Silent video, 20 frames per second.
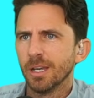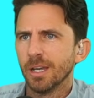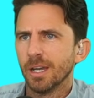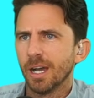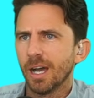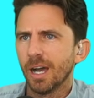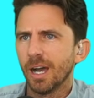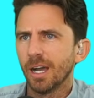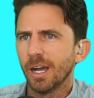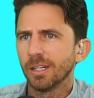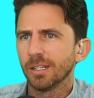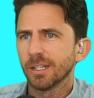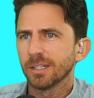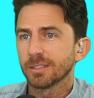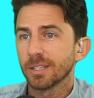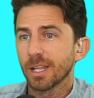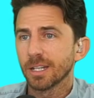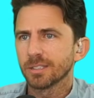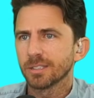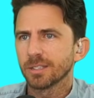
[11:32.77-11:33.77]
Uh, unless
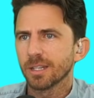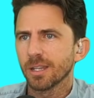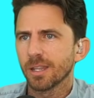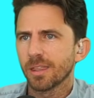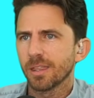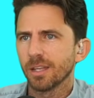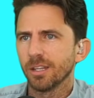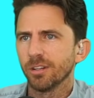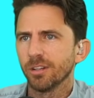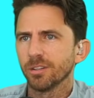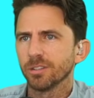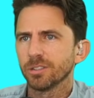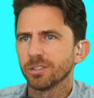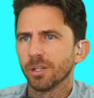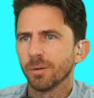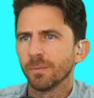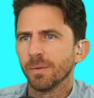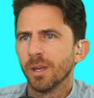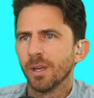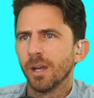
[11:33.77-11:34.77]
that's the thing you're
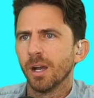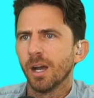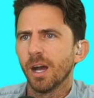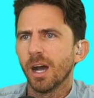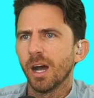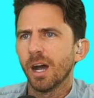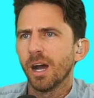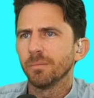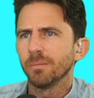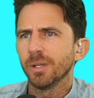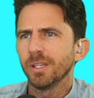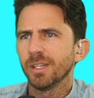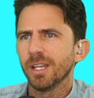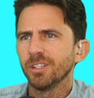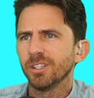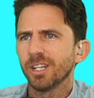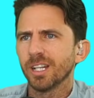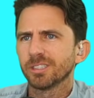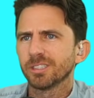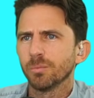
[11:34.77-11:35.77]
into. Um, and then
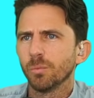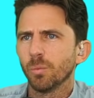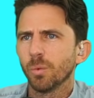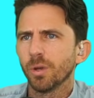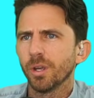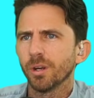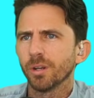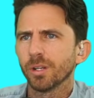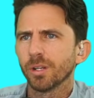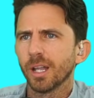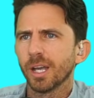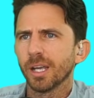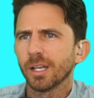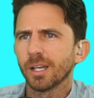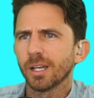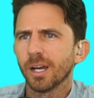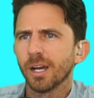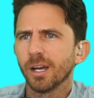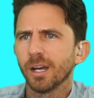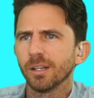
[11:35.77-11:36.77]
you get some weird,
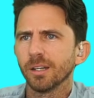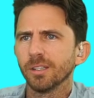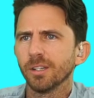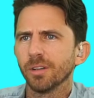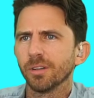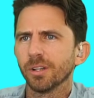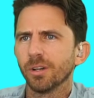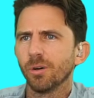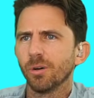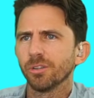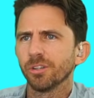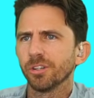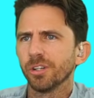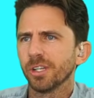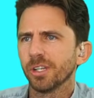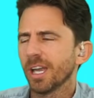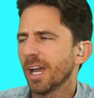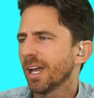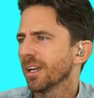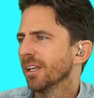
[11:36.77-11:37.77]
like, uh, you know, the older you
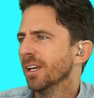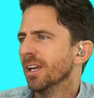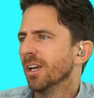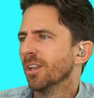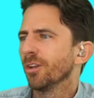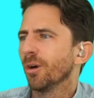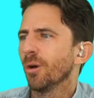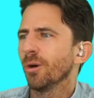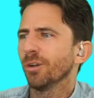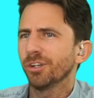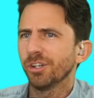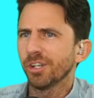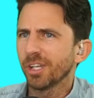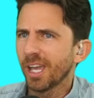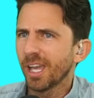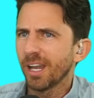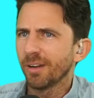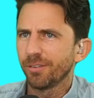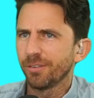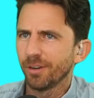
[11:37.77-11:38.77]
get, the older you
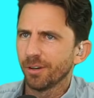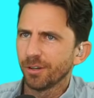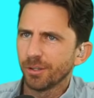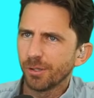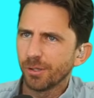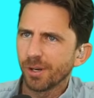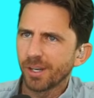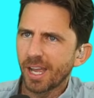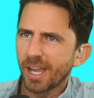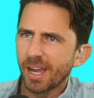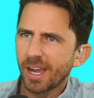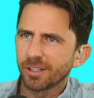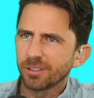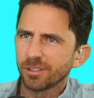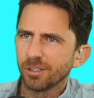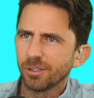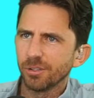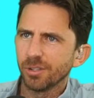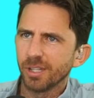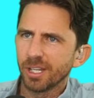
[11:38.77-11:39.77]
get, if you're a New York
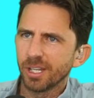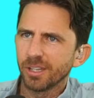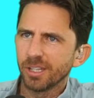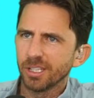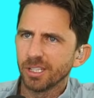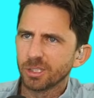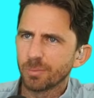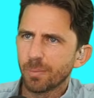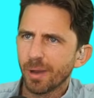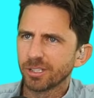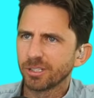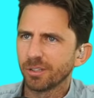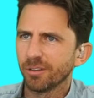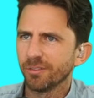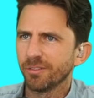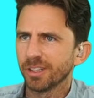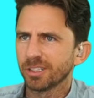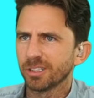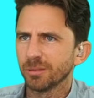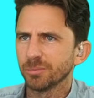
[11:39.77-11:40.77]
actor, you get the special
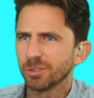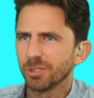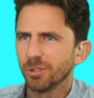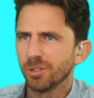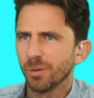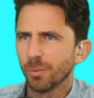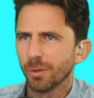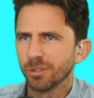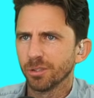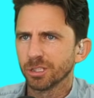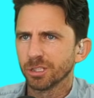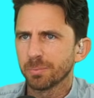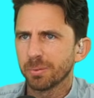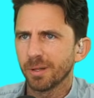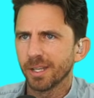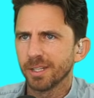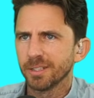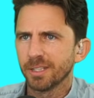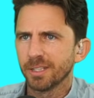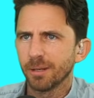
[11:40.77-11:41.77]
victims unit where you just
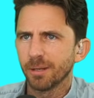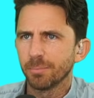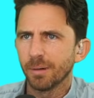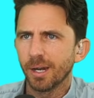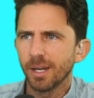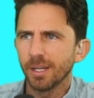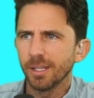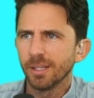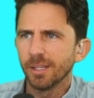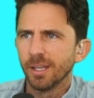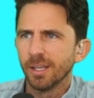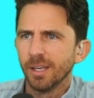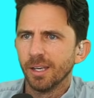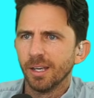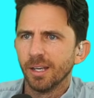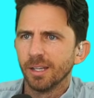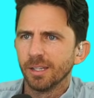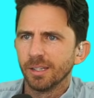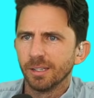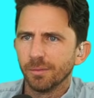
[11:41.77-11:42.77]
play a dead body.
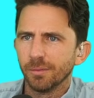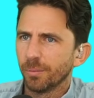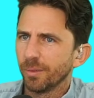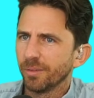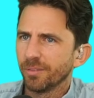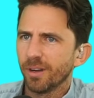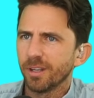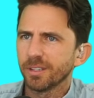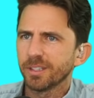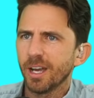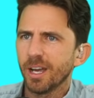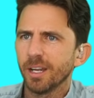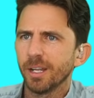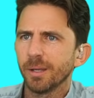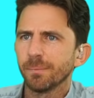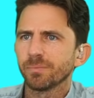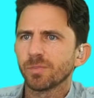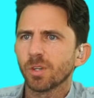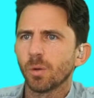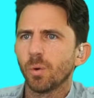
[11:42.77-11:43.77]
We've all done
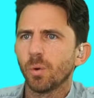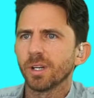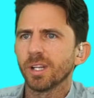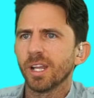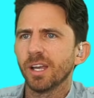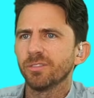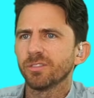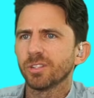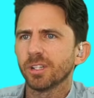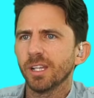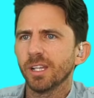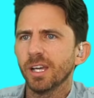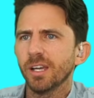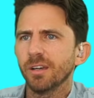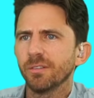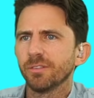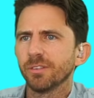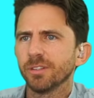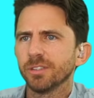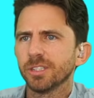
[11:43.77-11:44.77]
it. One Life to
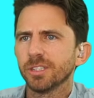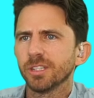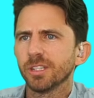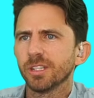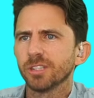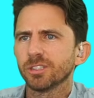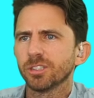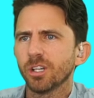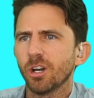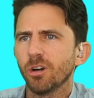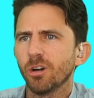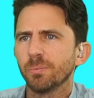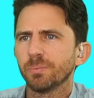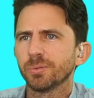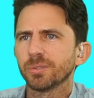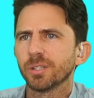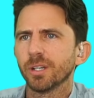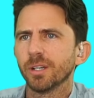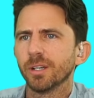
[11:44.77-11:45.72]
Live did the soaps.